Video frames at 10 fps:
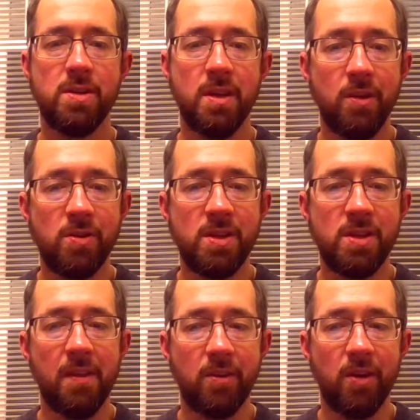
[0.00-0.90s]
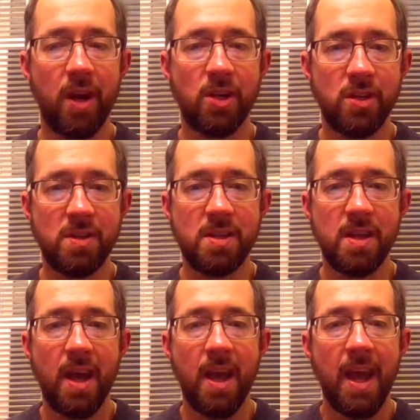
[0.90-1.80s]
they understand the directions,
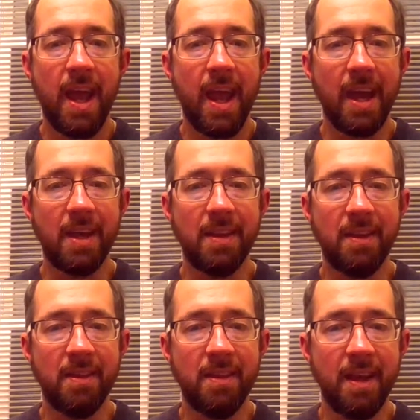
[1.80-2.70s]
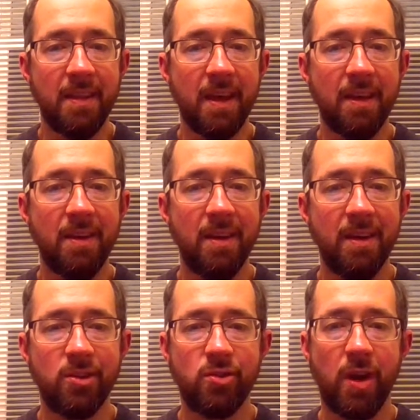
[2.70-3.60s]
and they then
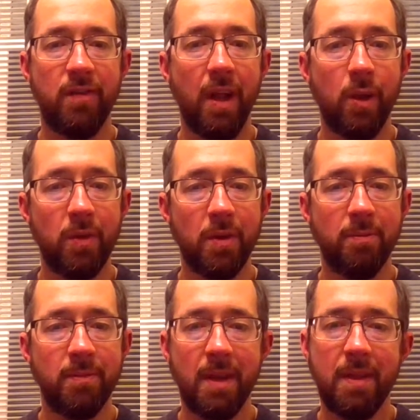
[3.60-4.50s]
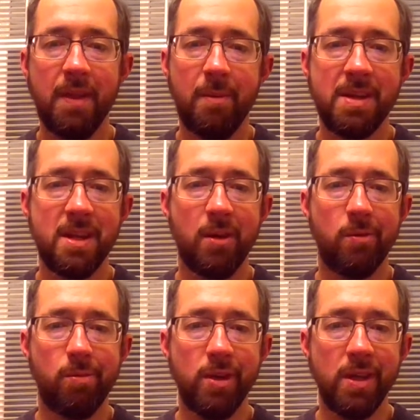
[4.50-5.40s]
try to follow them. Now, that might
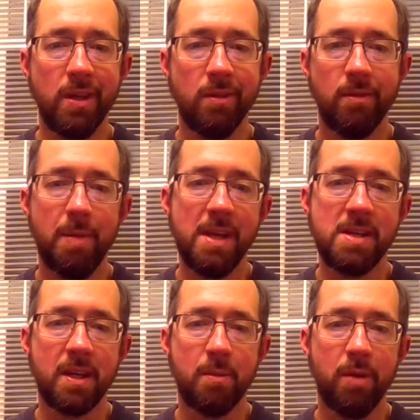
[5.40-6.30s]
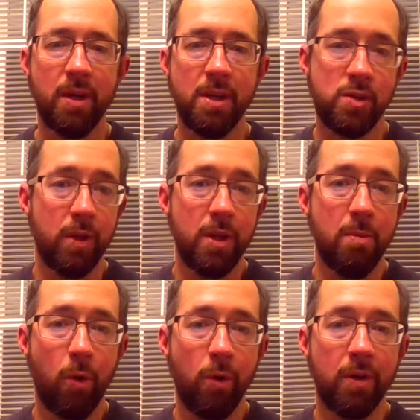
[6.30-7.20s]
sound pretty basic, but it's really
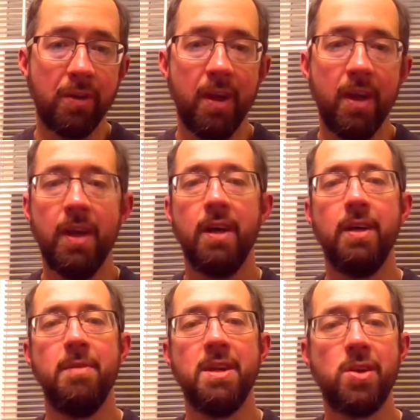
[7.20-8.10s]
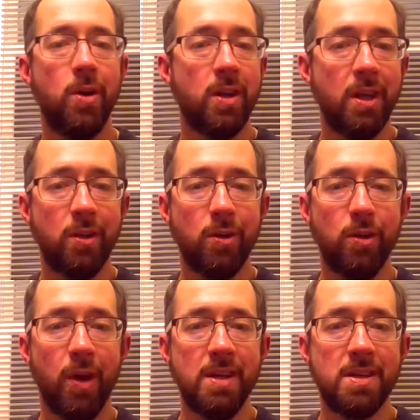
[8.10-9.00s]
important. It's hard to get good
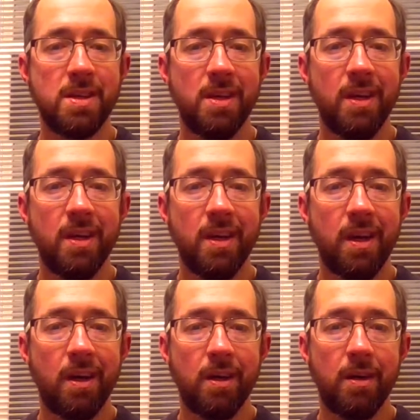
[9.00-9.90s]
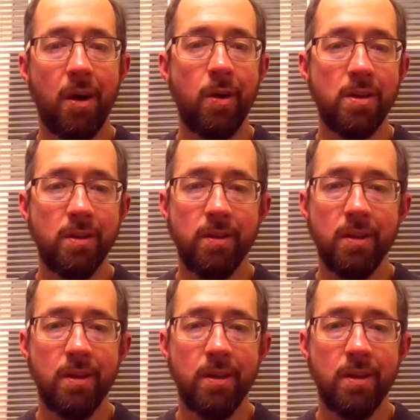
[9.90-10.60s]
grades, hard to,